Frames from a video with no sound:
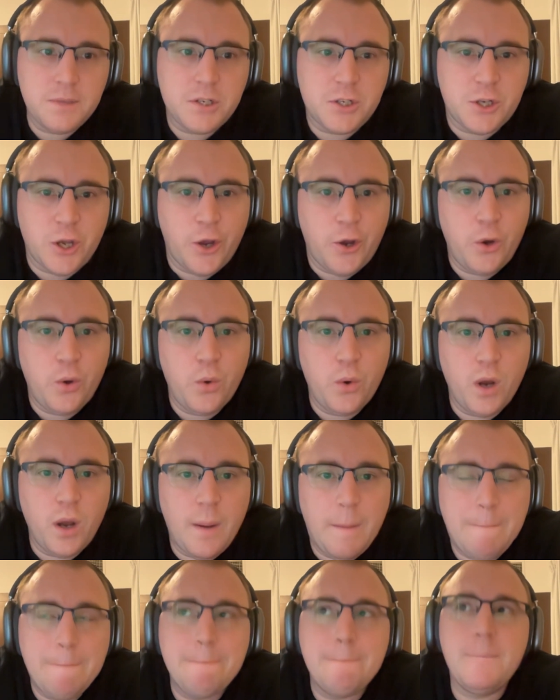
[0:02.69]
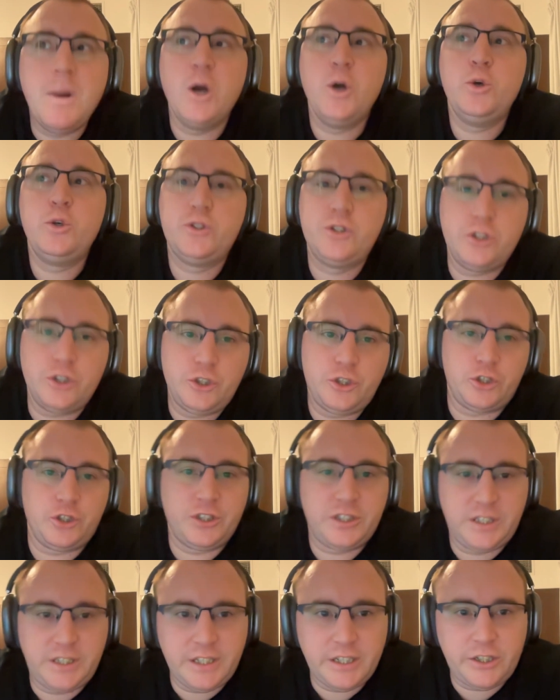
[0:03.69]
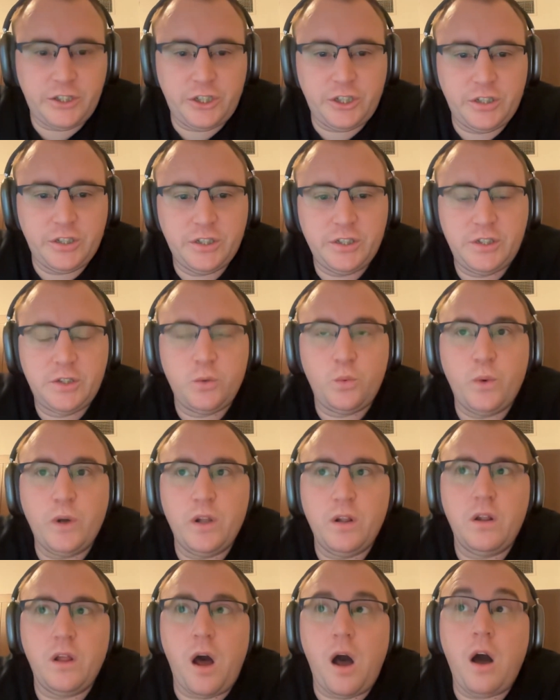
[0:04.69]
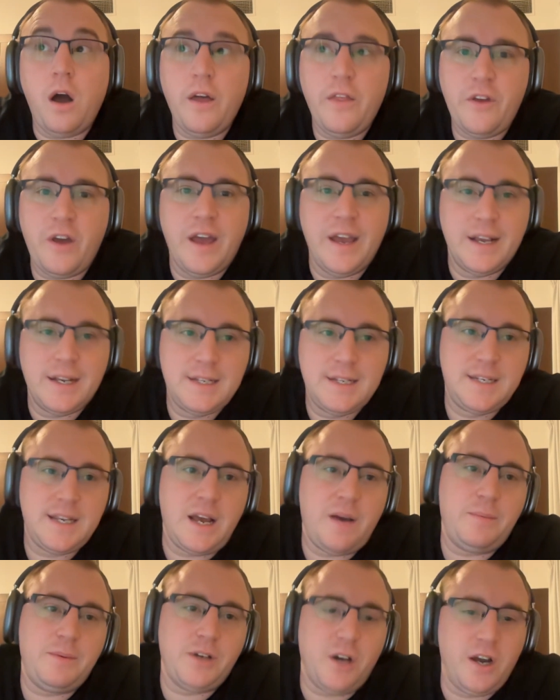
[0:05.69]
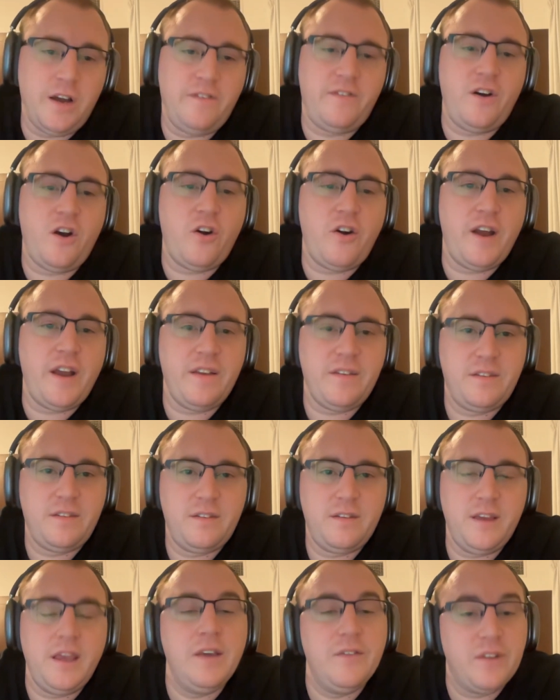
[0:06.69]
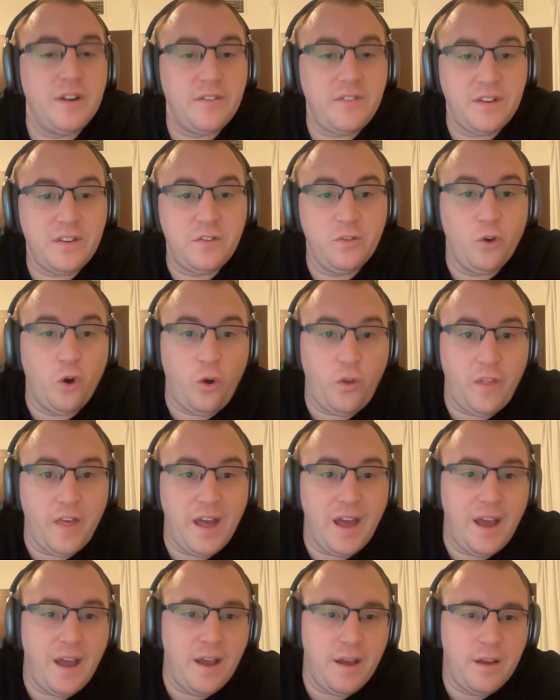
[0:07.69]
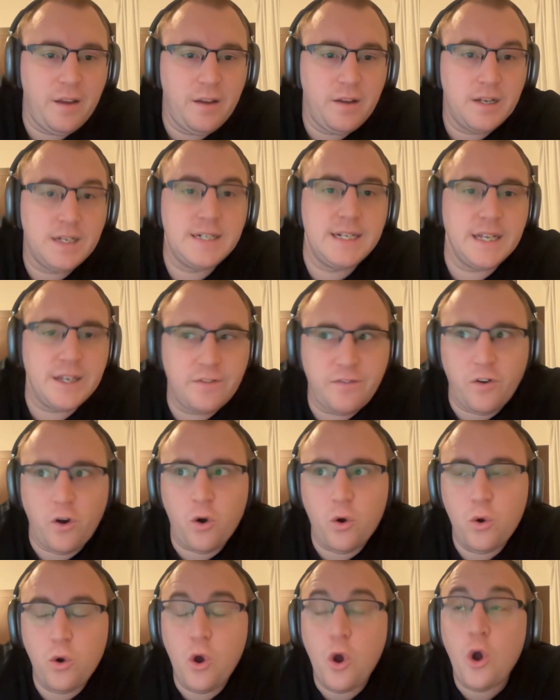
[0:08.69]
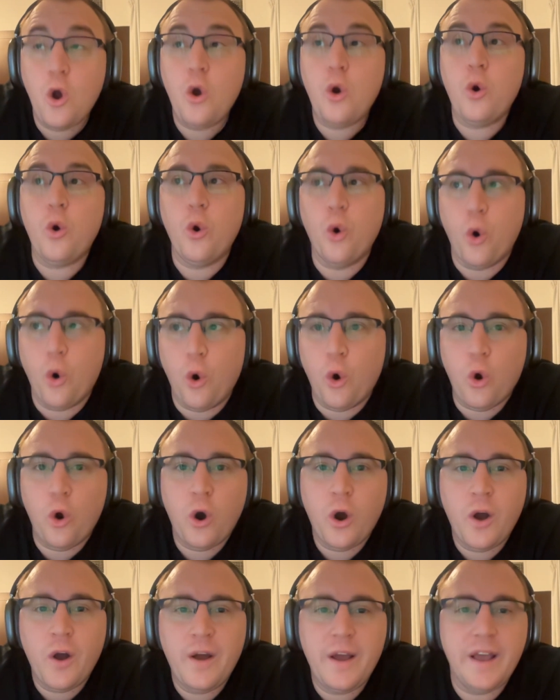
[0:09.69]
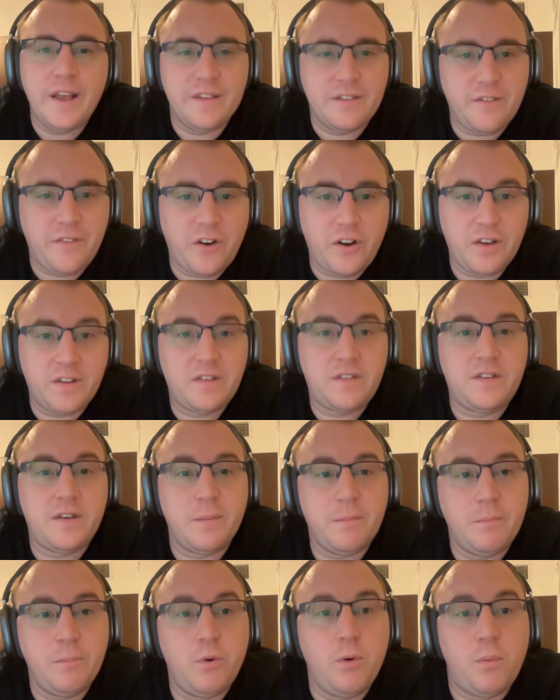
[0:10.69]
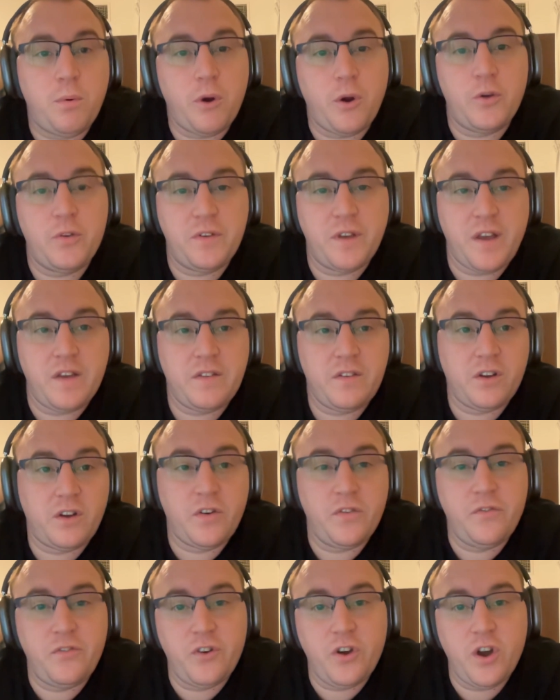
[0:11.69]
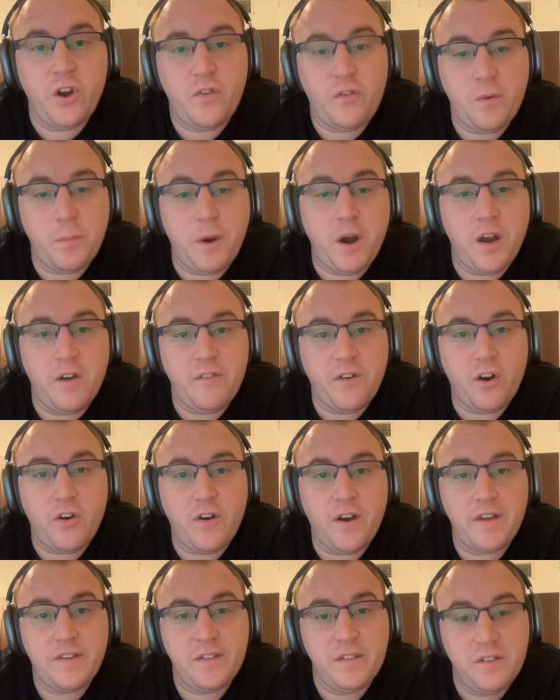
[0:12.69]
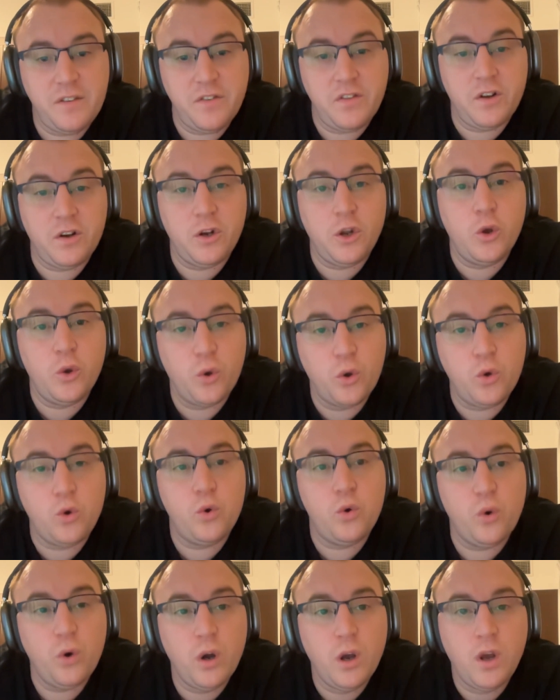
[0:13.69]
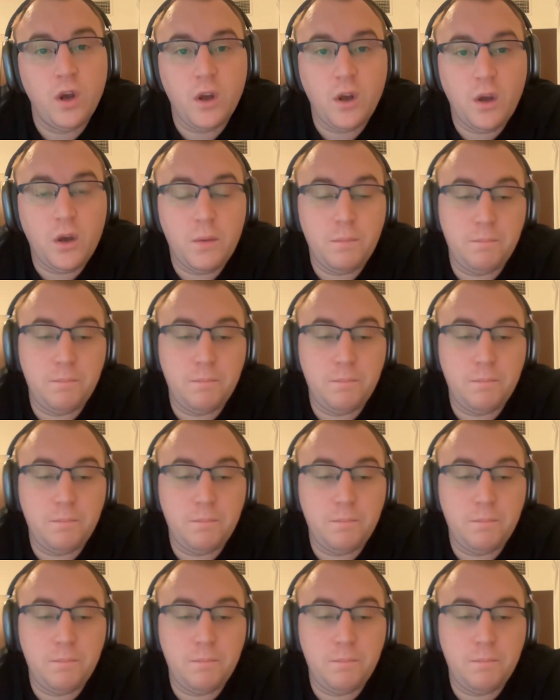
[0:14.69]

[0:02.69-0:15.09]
So most jurisdictions will either accept IFRS, even if it's not their default, or it's a very simple process to convert from IFRS into the local